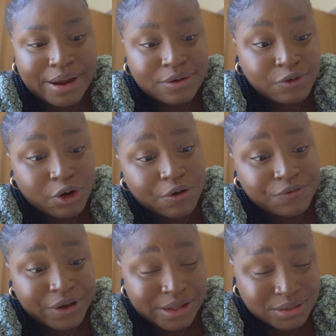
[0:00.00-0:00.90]
And if you
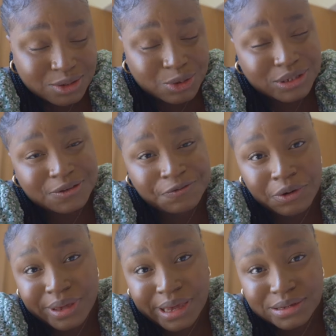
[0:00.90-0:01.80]
convert
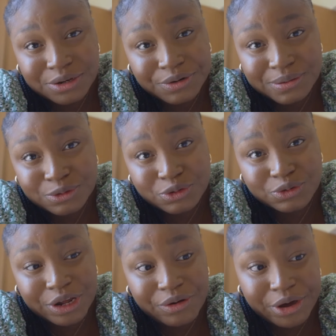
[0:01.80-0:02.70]
24k dirhams to
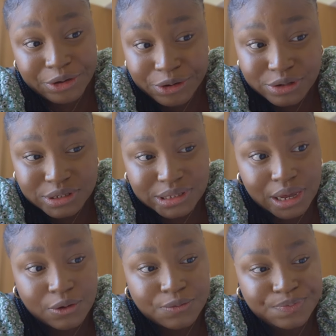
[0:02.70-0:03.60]
naira, you're going to
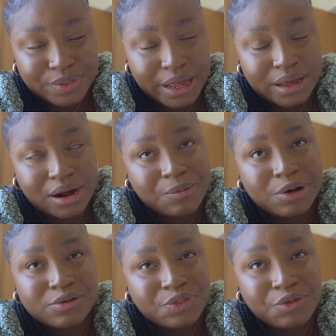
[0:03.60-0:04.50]
get like
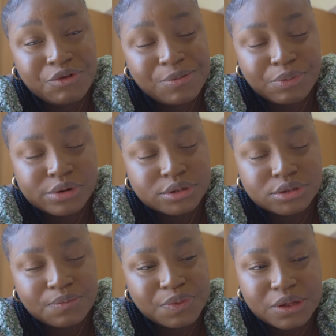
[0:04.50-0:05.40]
about
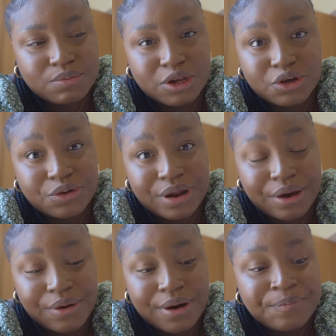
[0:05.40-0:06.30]
3.something million
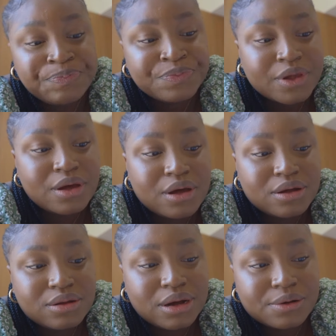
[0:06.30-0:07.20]
naira.
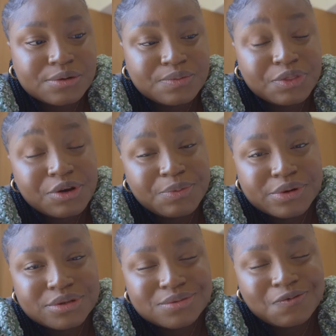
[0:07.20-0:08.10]

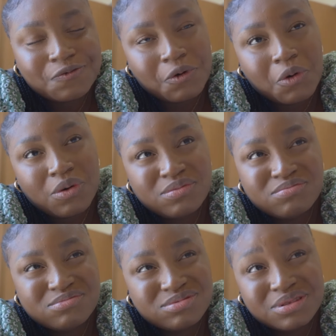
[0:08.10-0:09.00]
3.4,
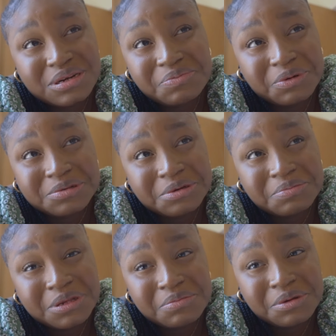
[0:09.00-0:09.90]

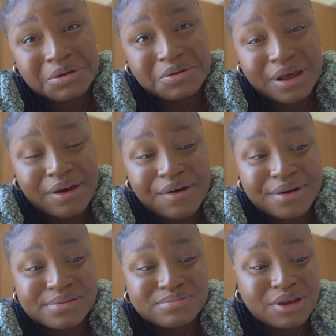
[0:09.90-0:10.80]
3.something million
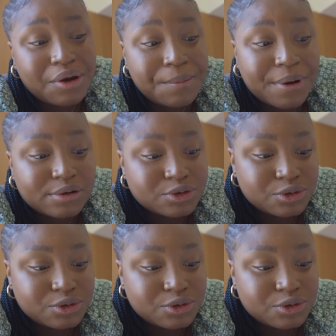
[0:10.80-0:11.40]
naira thereabout.